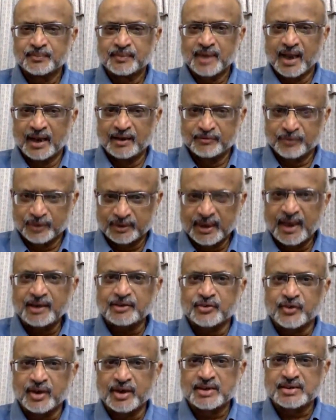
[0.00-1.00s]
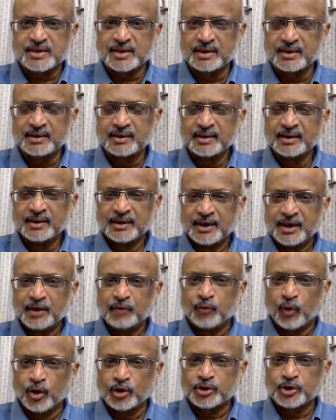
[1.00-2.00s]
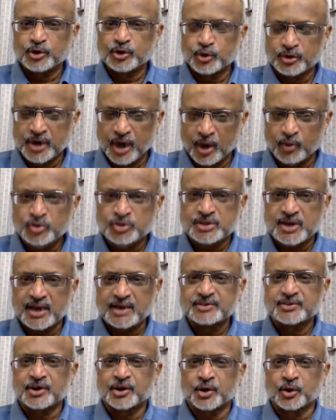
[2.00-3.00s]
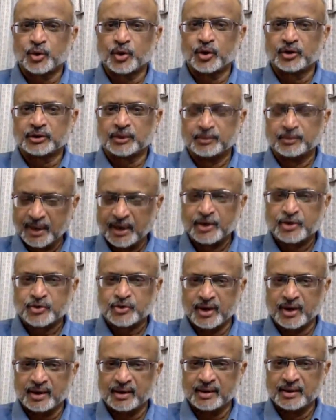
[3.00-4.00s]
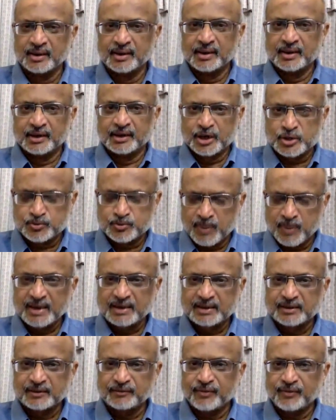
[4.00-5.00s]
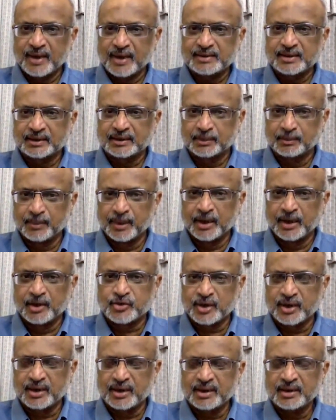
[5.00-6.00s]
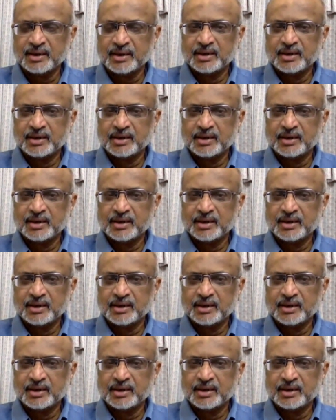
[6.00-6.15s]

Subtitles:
And for that reason, he wanted to downsize the role of the military, despite the fact that the military